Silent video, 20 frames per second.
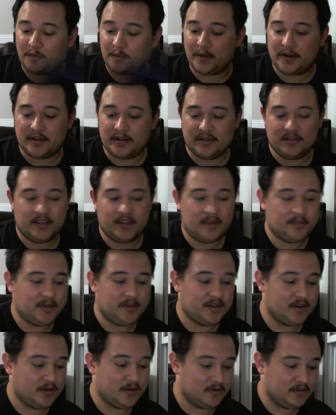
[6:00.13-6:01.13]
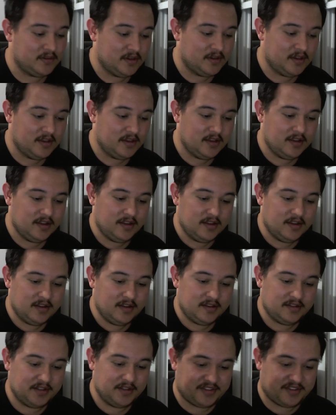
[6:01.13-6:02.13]
to let me know.
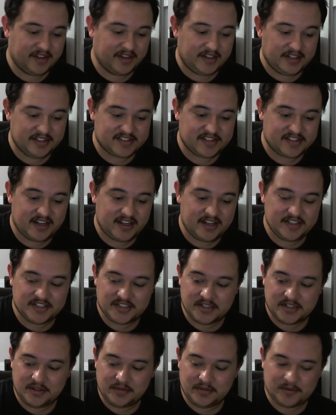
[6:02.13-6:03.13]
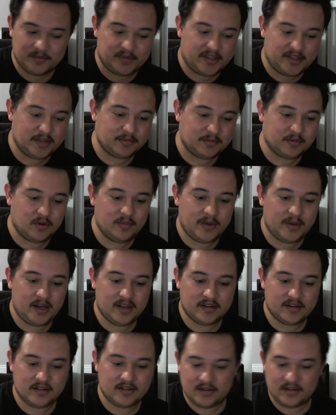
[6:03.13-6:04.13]
The Dunny Sideshow from
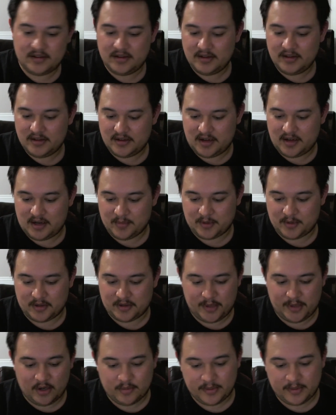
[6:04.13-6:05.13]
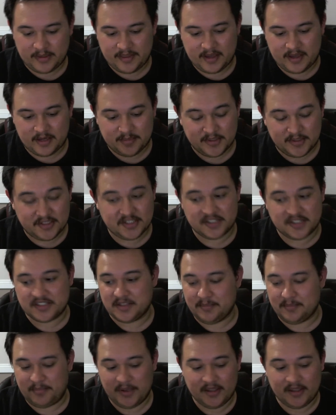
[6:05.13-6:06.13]
Kidrobot. Um, we're gonna be opening that up in just
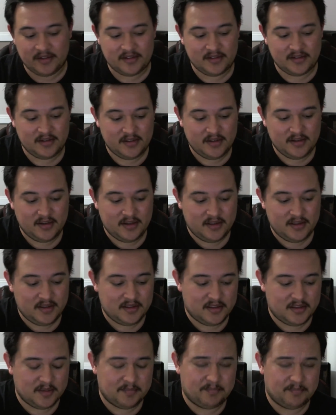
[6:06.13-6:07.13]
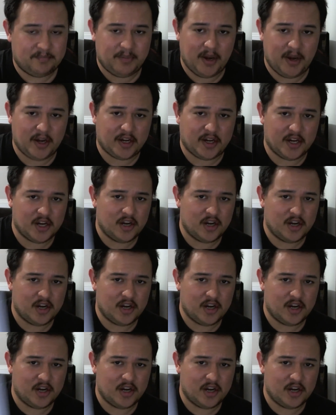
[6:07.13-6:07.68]
a bit. The Bacon